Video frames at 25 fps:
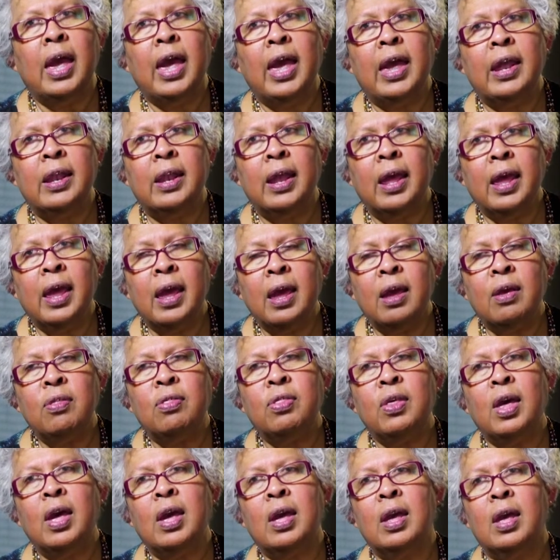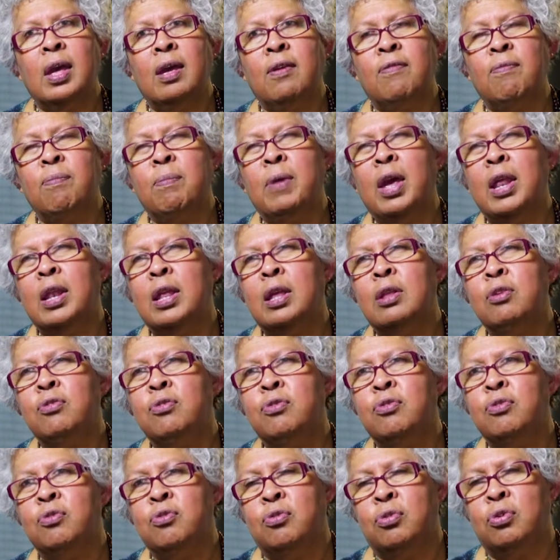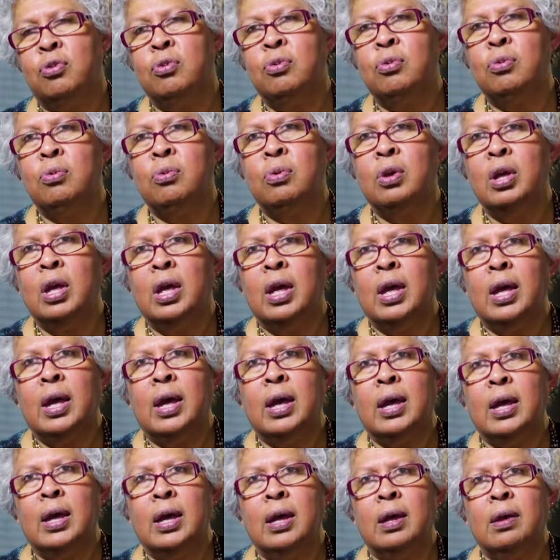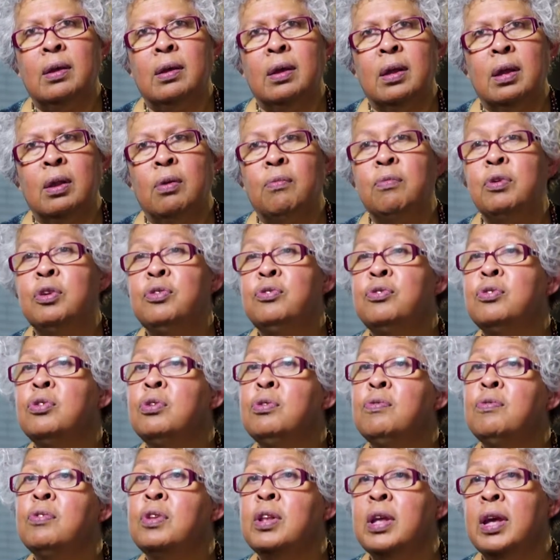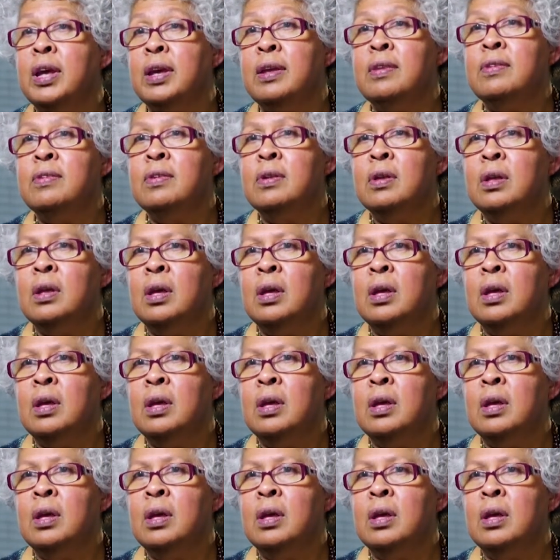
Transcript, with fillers: and how they have managed to uh, rejuvenate